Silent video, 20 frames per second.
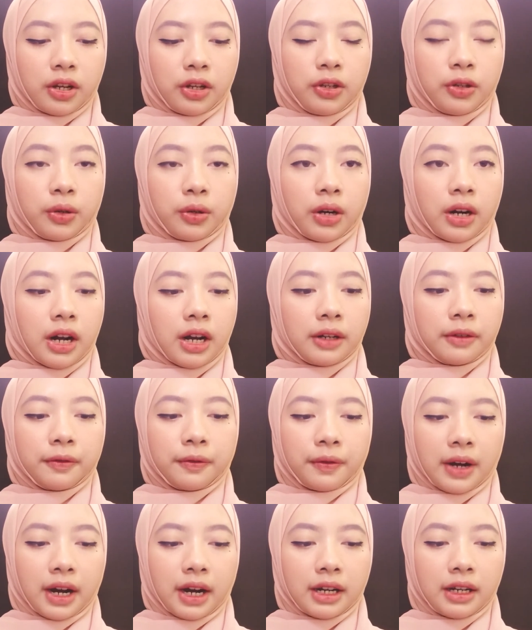you can't
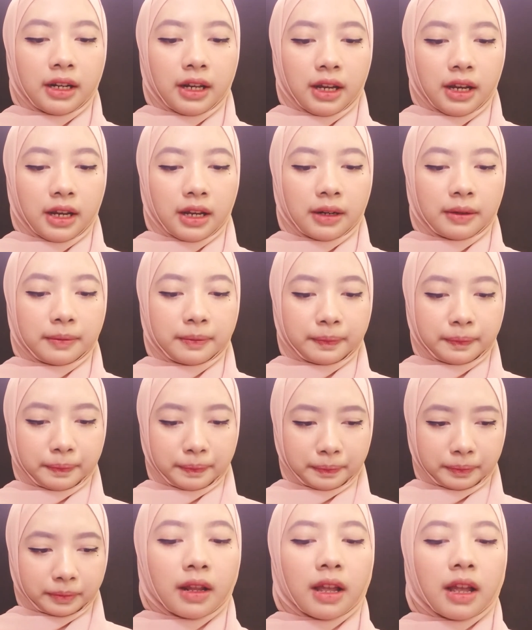find in
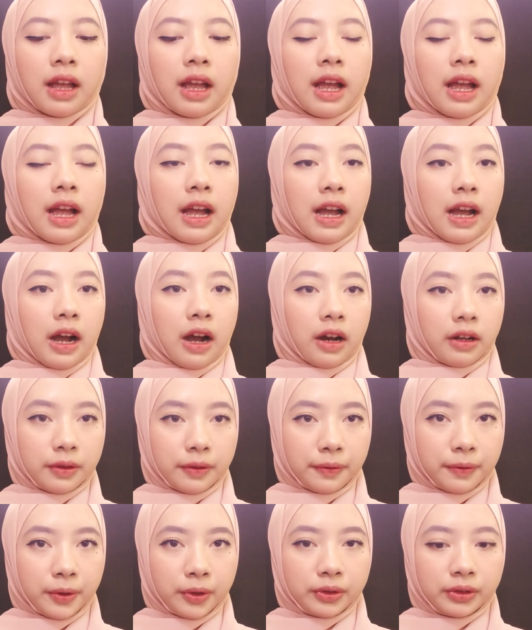other
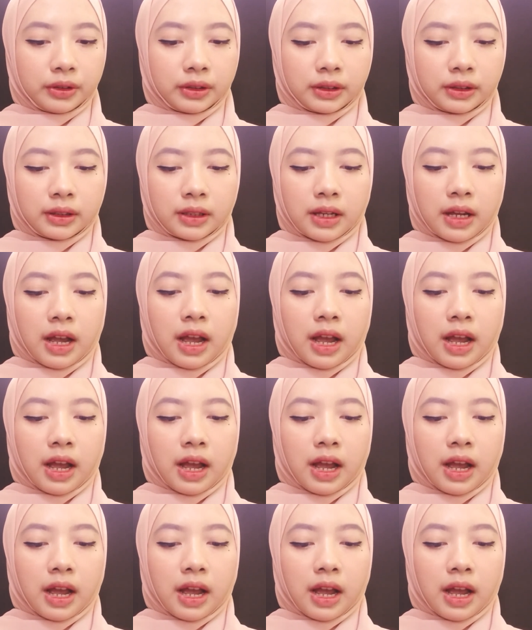foods.